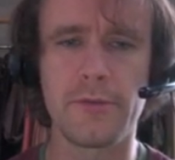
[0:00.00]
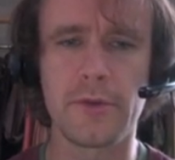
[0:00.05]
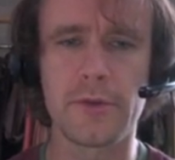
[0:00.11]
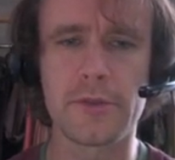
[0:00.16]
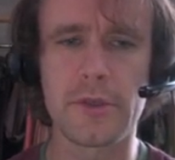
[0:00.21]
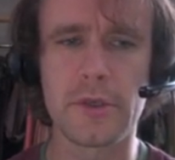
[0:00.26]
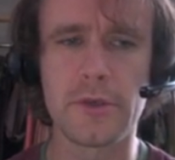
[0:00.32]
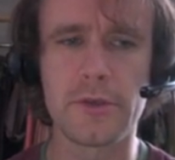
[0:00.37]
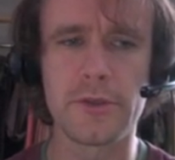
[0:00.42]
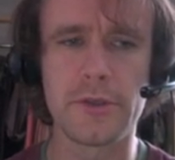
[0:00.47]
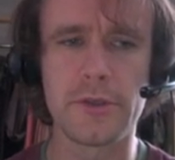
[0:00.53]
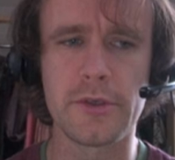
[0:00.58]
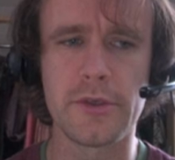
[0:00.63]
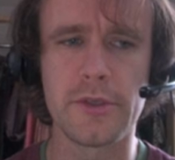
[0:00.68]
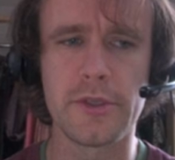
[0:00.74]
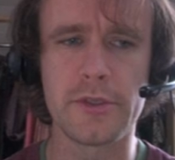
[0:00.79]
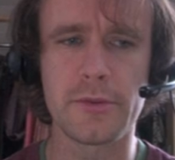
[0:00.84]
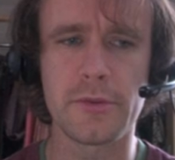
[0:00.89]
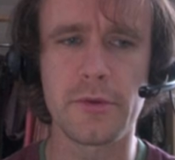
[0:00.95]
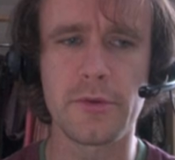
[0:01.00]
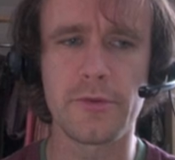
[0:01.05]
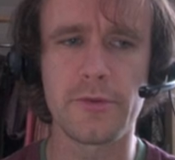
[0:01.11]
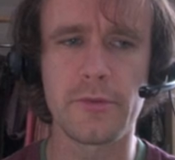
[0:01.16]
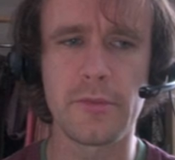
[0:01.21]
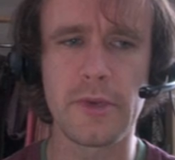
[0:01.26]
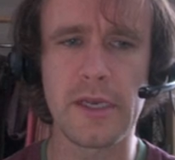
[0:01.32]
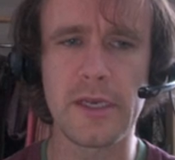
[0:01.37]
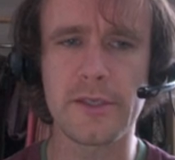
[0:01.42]
solution to this one
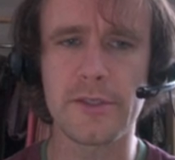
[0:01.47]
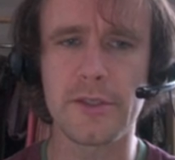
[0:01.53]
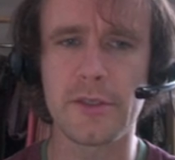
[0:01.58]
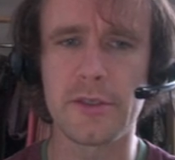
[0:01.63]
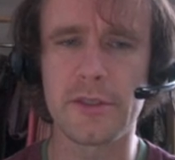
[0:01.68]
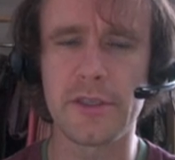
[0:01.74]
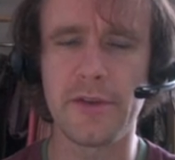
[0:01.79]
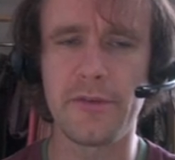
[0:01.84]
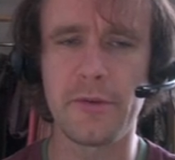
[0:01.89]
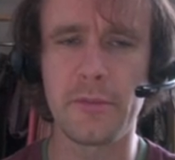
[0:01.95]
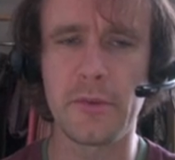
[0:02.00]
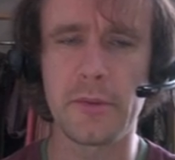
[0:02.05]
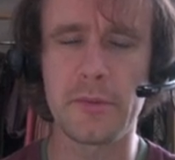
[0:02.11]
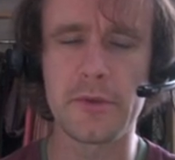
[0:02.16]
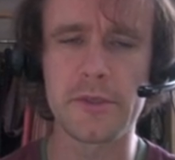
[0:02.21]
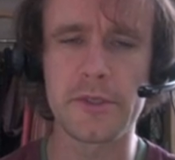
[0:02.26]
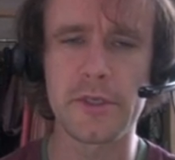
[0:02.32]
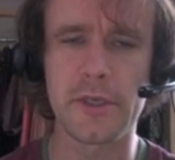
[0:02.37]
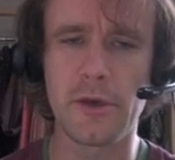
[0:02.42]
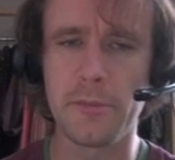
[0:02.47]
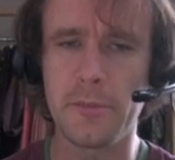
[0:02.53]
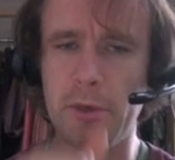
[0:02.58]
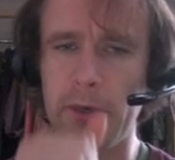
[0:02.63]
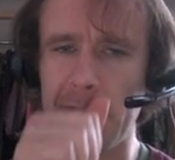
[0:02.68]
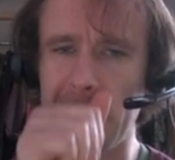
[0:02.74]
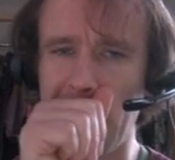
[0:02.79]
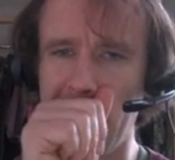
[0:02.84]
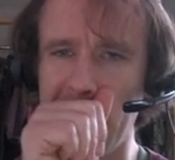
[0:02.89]
from last year's FMWC Open,
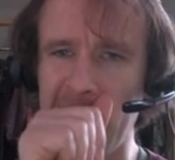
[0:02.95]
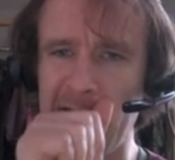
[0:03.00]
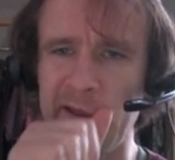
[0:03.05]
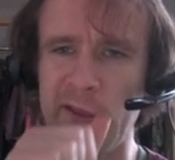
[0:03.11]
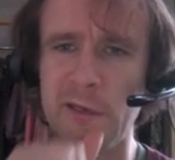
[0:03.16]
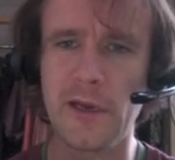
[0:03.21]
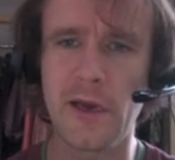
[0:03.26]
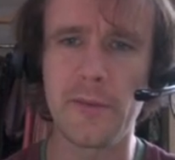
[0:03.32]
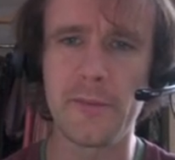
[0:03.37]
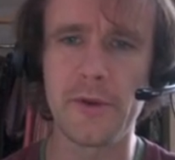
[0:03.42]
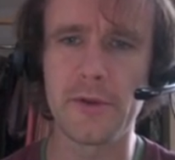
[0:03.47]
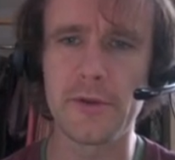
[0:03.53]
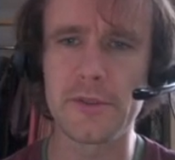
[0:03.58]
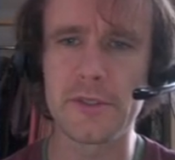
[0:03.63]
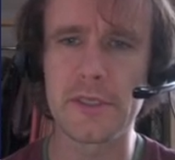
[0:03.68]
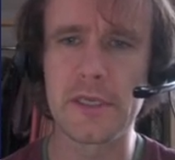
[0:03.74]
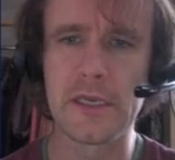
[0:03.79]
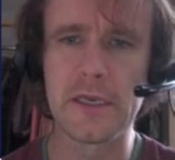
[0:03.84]
Dominate the Dominoes.